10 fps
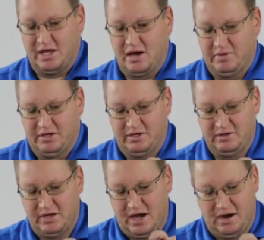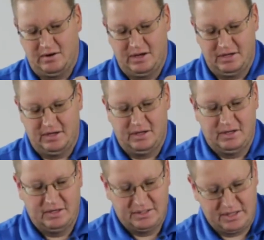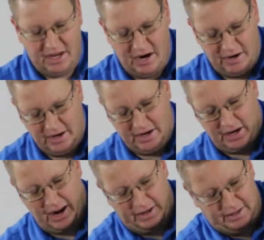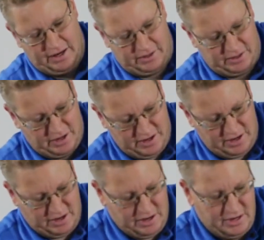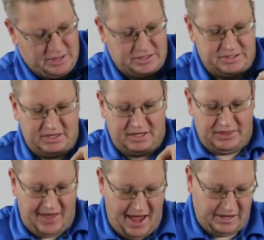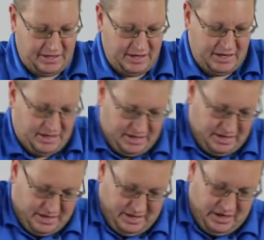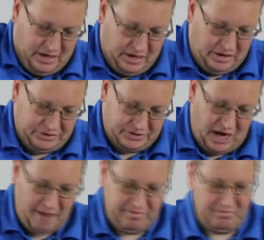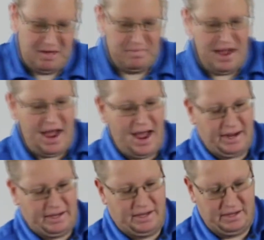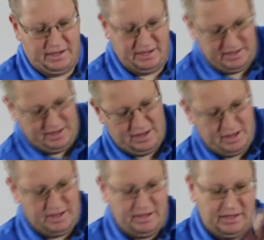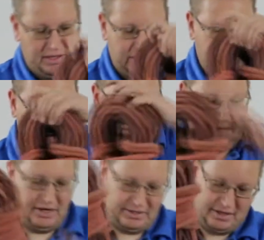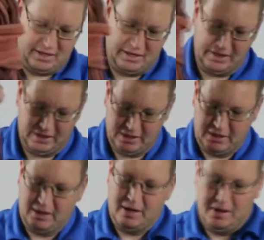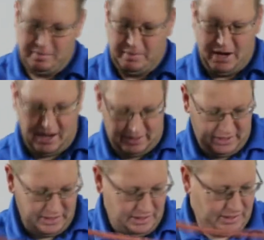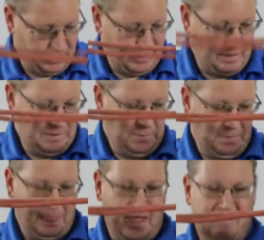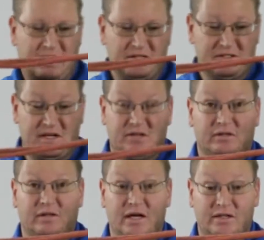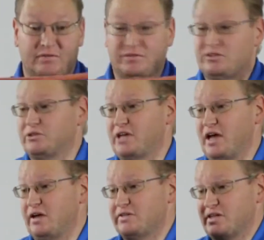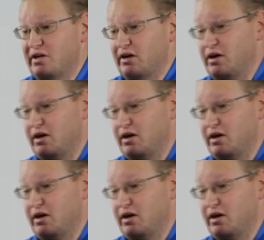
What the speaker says: me to do now, to carry it, I can either stick that on top of my pack and carry it, but I've got this extra length of 2 tails here,